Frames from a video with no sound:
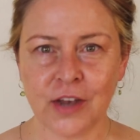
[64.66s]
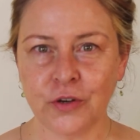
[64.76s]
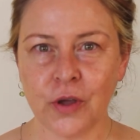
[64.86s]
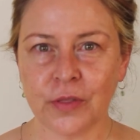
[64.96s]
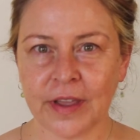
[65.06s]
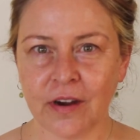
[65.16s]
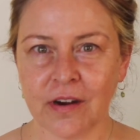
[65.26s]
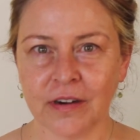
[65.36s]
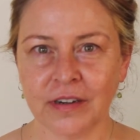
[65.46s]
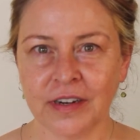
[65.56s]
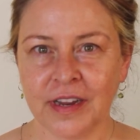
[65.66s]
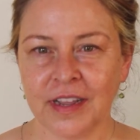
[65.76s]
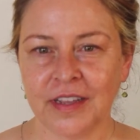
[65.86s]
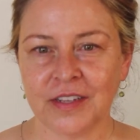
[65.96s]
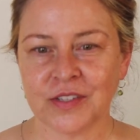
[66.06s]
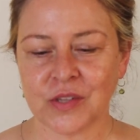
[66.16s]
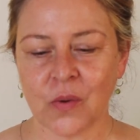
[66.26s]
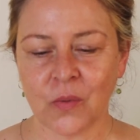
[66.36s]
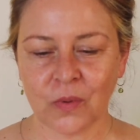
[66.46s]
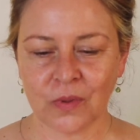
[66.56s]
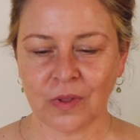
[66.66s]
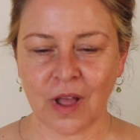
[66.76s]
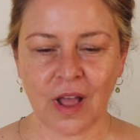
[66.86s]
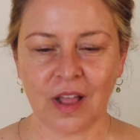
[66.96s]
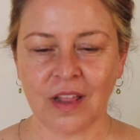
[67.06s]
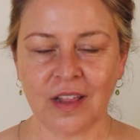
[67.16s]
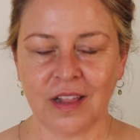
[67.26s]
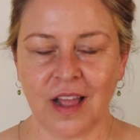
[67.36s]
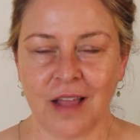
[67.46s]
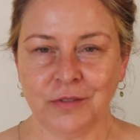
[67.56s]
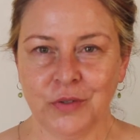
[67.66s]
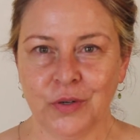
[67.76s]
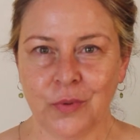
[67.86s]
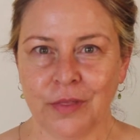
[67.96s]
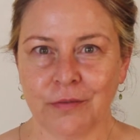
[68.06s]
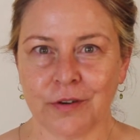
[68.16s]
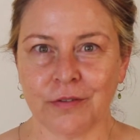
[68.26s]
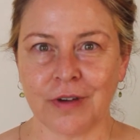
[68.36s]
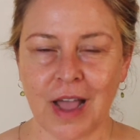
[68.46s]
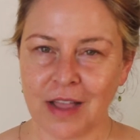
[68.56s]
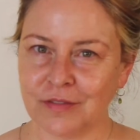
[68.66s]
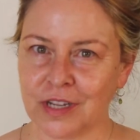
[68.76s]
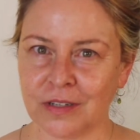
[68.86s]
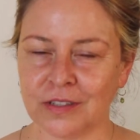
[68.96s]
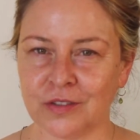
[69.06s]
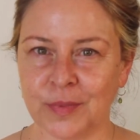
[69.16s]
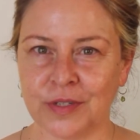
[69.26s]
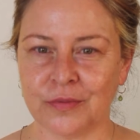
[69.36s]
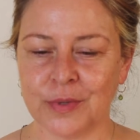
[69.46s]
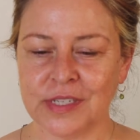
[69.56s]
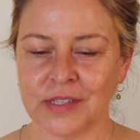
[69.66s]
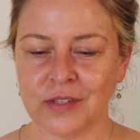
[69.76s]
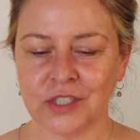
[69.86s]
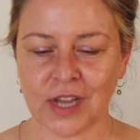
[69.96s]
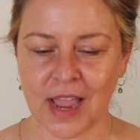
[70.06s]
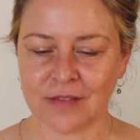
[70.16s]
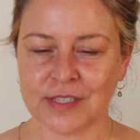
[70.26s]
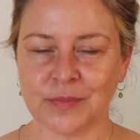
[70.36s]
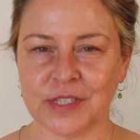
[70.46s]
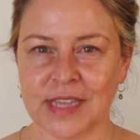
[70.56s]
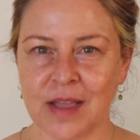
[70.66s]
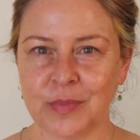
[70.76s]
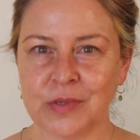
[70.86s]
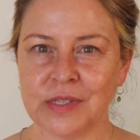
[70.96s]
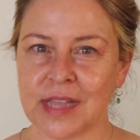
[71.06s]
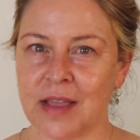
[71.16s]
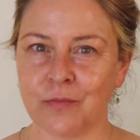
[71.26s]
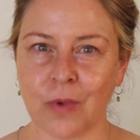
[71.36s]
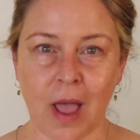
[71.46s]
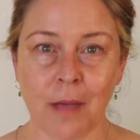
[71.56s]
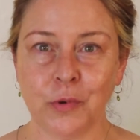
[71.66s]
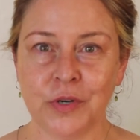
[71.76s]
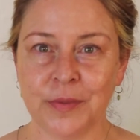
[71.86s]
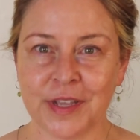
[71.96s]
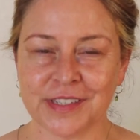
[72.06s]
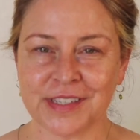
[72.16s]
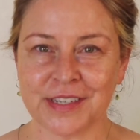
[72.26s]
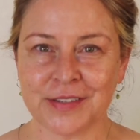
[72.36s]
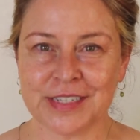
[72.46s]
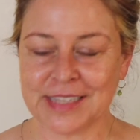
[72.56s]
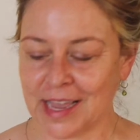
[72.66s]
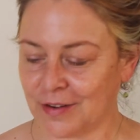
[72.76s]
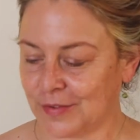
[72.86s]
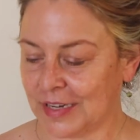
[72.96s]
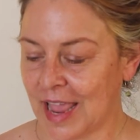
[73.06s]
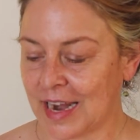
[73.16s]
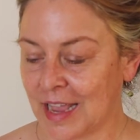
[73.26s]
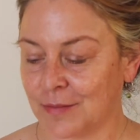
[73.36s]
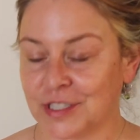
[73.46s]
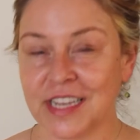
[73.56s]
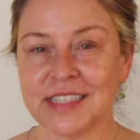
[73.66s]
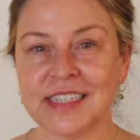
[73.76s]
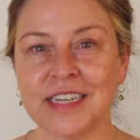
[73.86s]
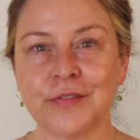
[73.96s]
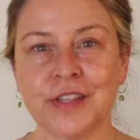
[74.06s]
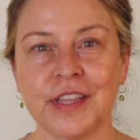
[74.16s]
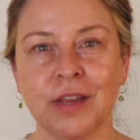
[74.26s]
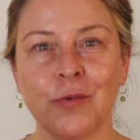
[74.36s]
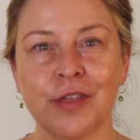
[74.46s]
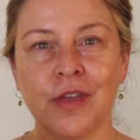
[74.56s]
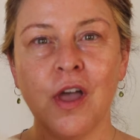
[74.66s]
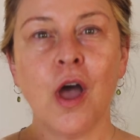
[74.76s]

And you know they are. So I'm doing a run through. I've done a little bit of research. I have some samples and I'm going to make a series out of it. And I'm testing everything with